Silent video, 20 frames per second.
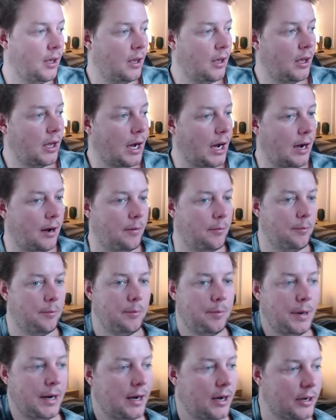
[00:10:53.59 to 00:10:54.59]
But
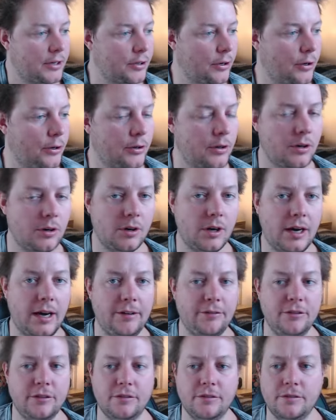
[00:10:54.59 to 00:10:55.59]
I
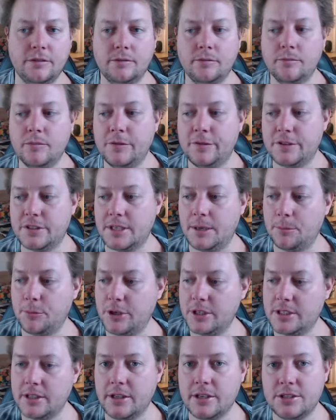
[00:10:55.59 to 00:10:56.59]
haven't, for some
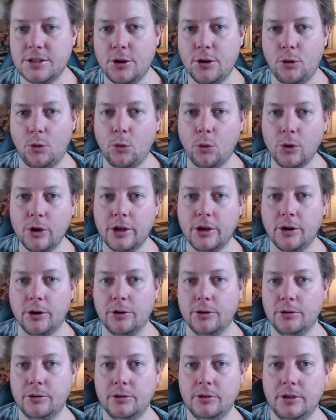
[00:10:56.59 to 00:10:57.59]
reason, there's no
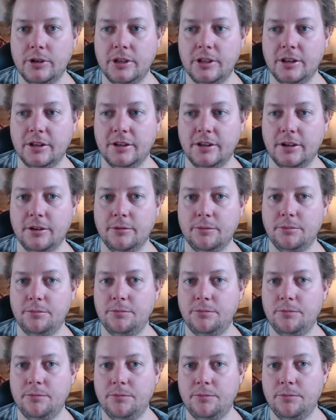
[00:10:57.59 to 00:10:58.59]
audio in the,
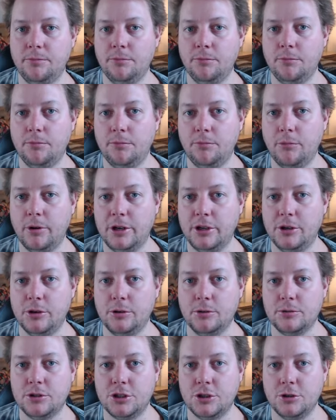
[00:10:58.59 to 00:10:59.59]
when
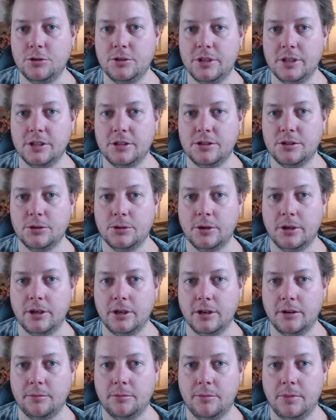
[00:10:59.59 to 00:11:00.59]
you tuned into
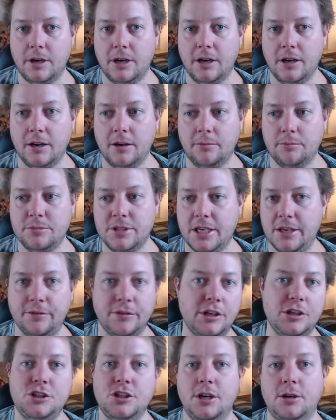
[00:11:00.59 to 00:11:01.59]
a
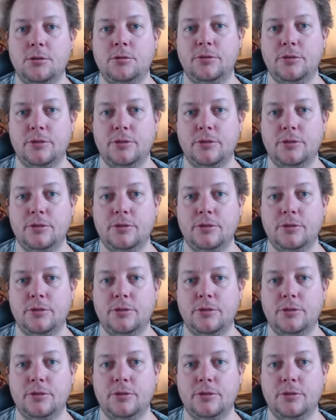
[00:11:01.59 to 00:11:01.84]
TV channel, for